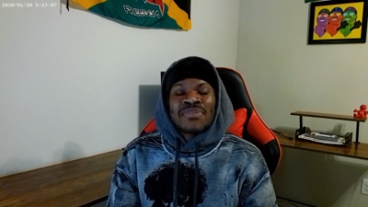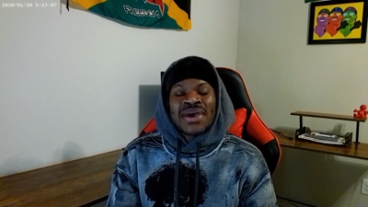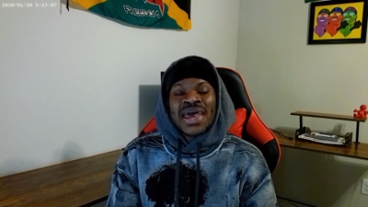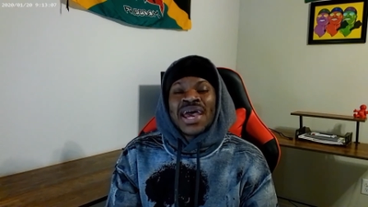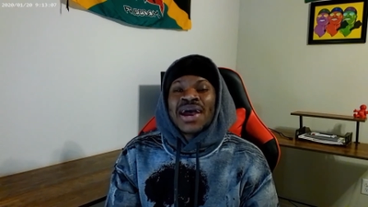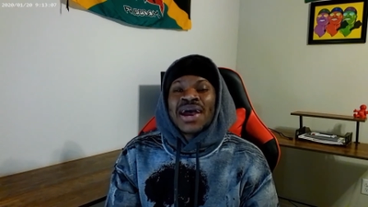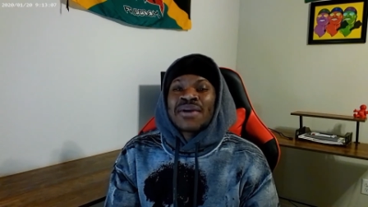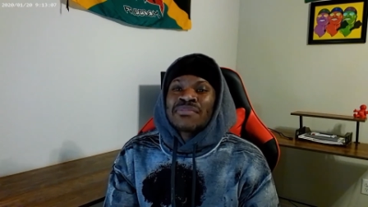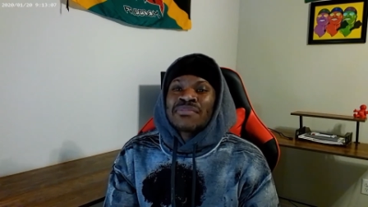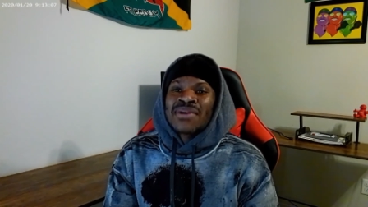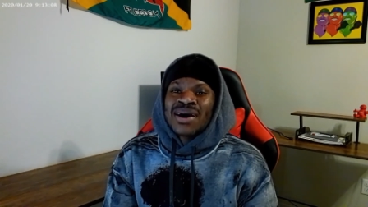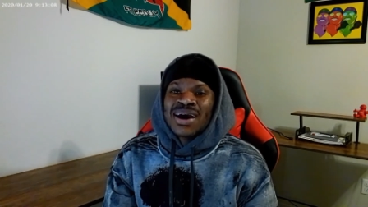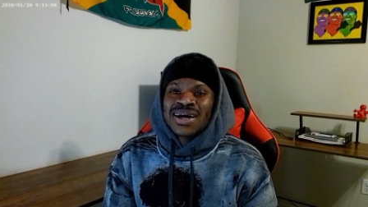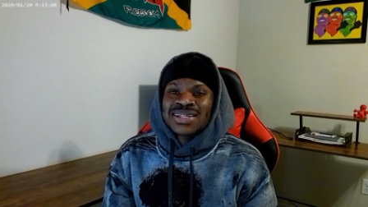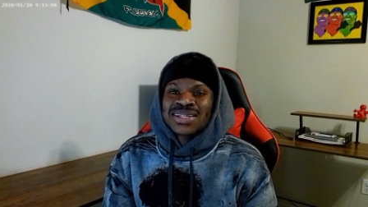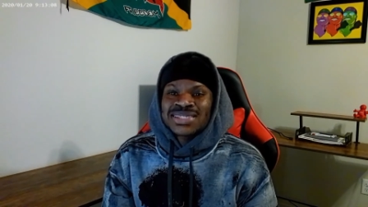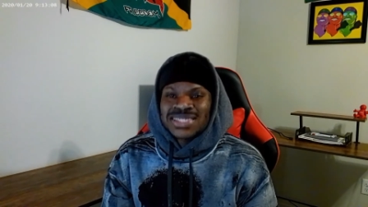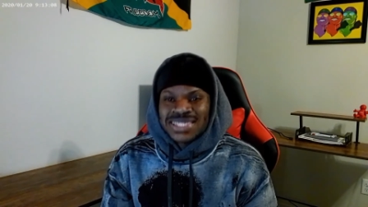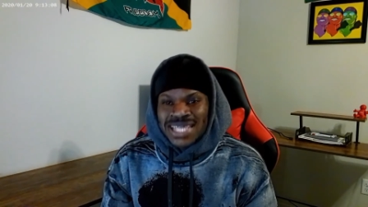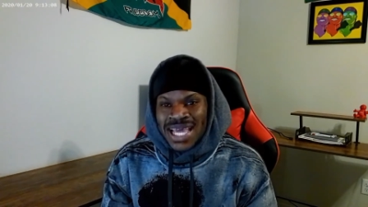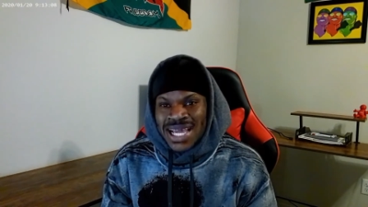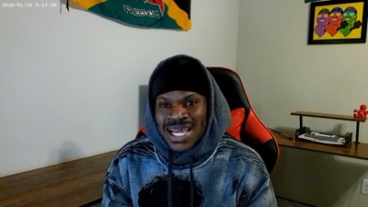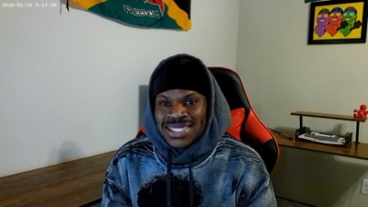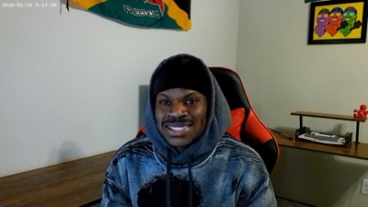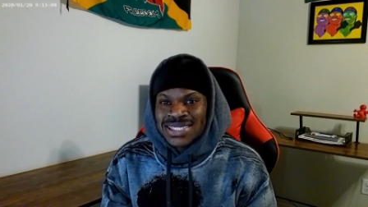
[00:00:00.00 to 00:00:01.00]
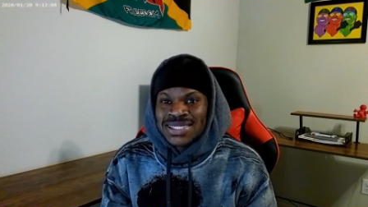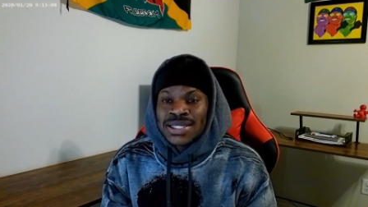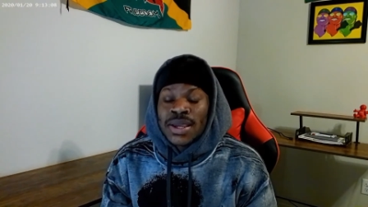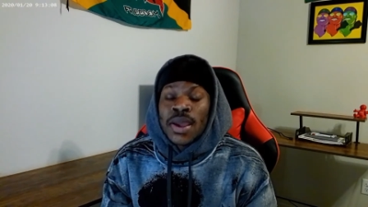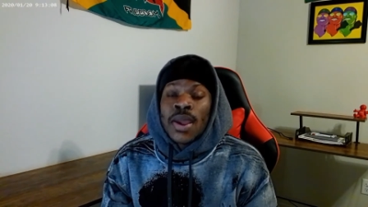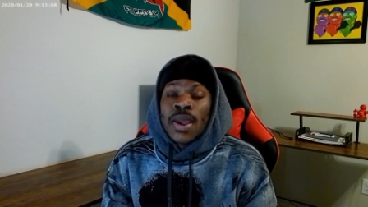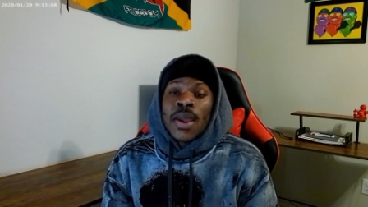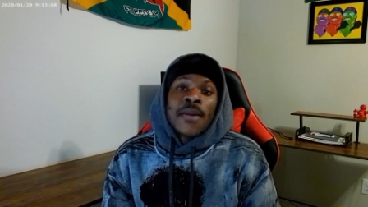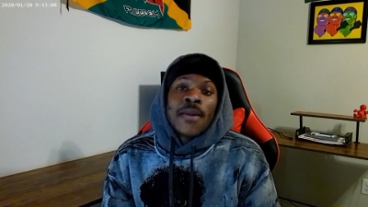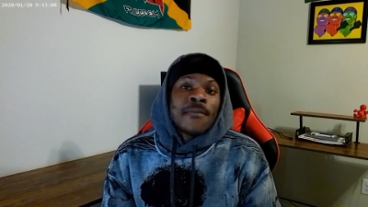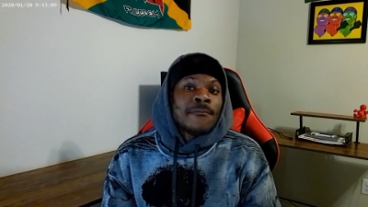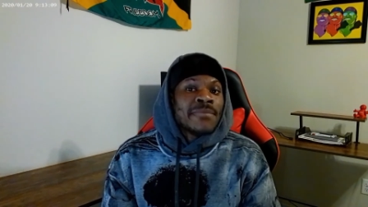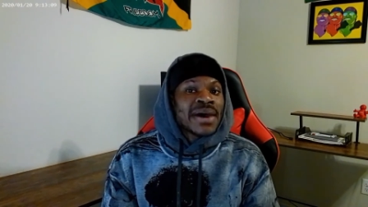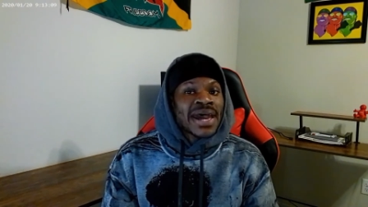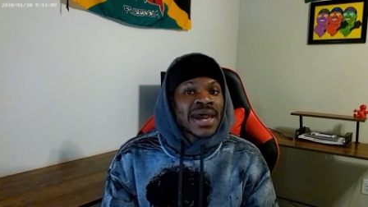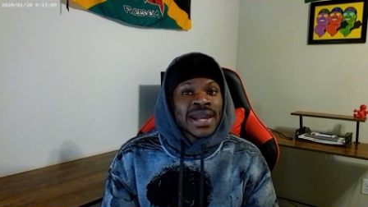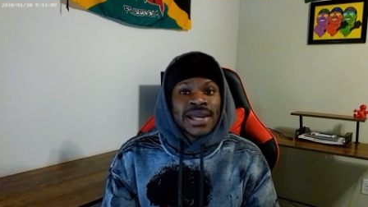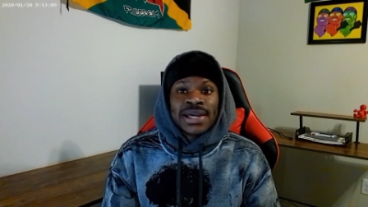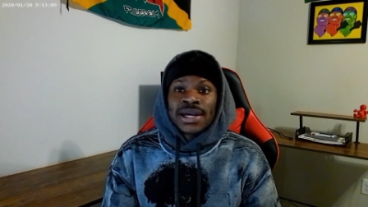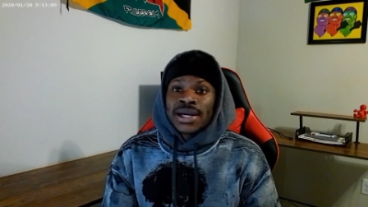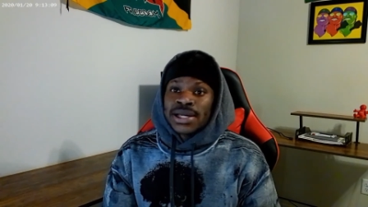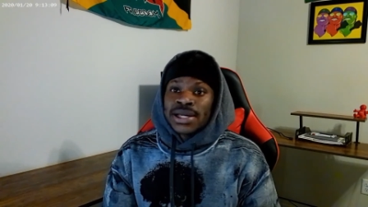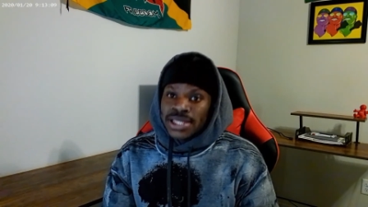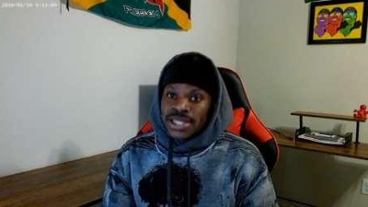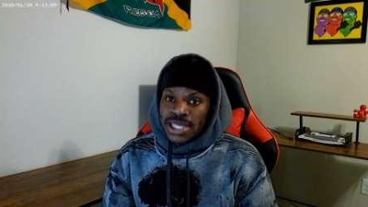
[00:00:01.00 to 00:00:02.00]
Badmon Jackson
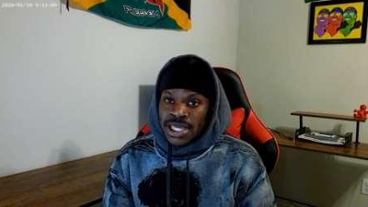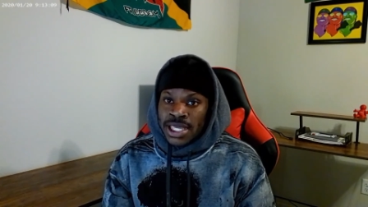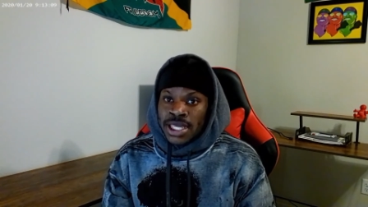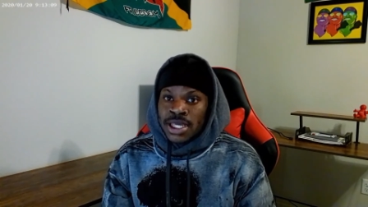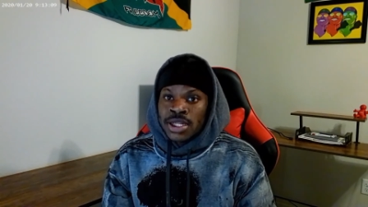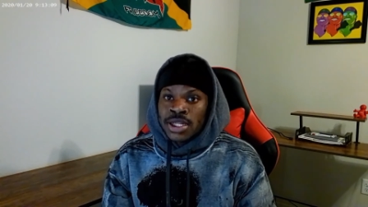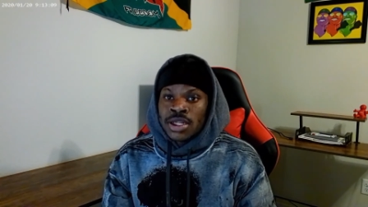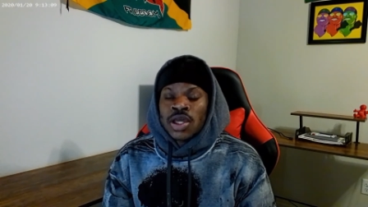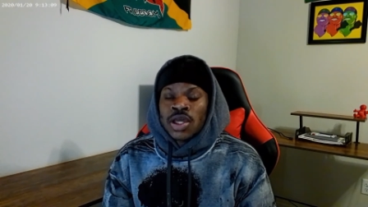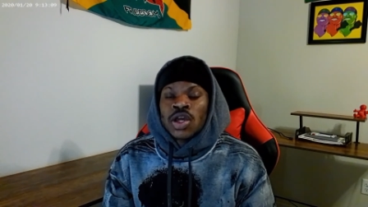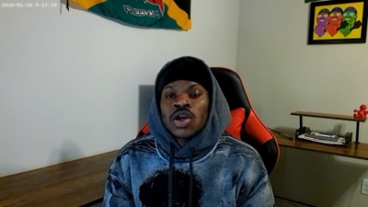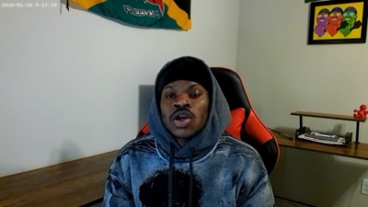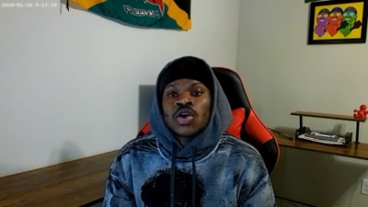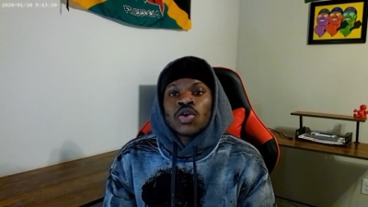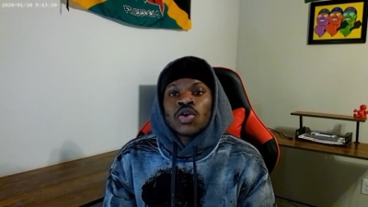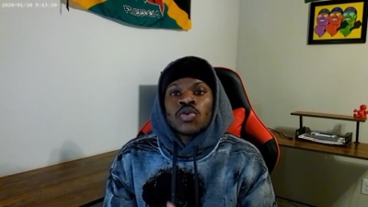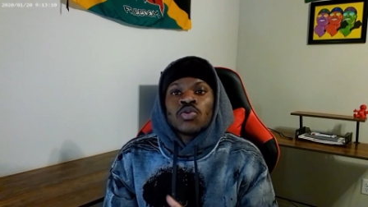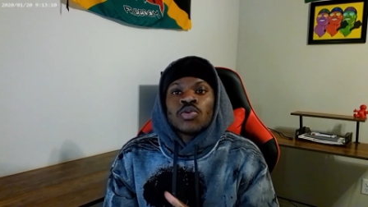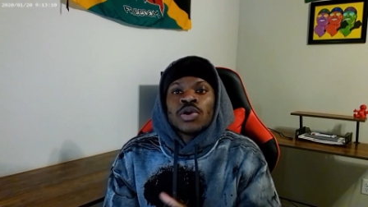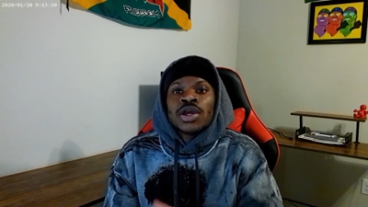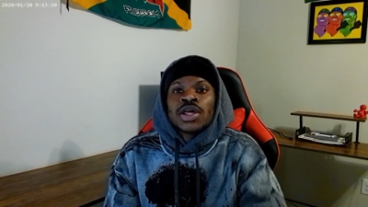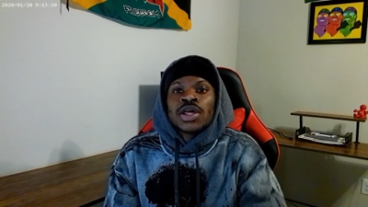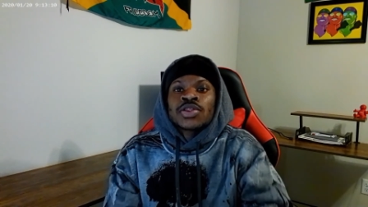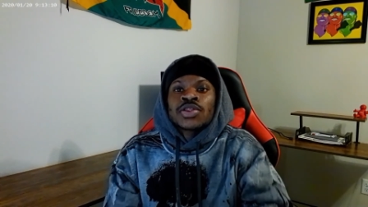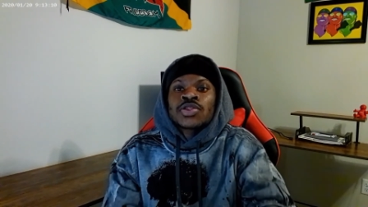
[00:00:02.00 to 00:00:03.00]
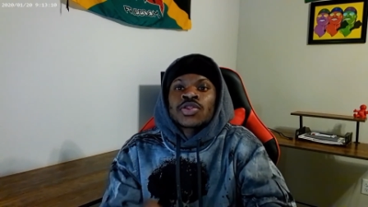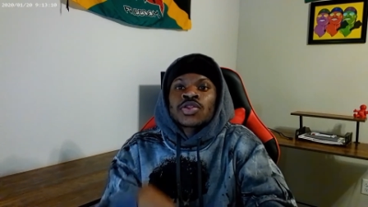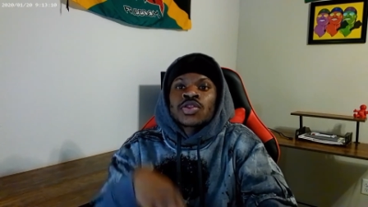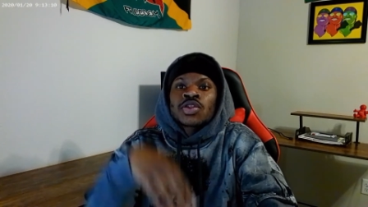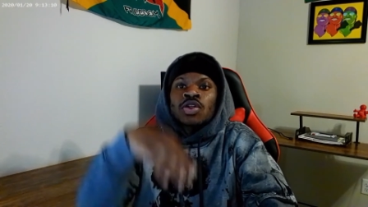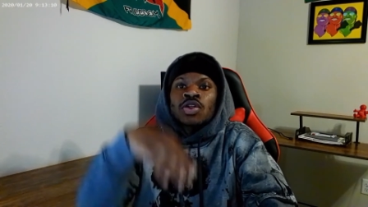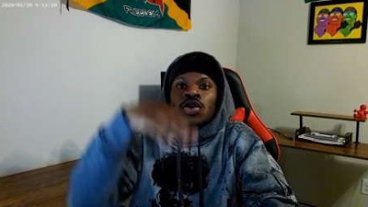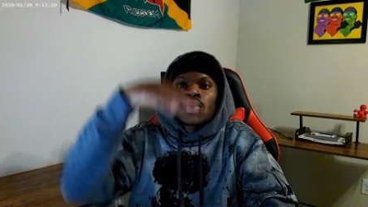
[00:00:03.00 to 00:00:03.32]
back again with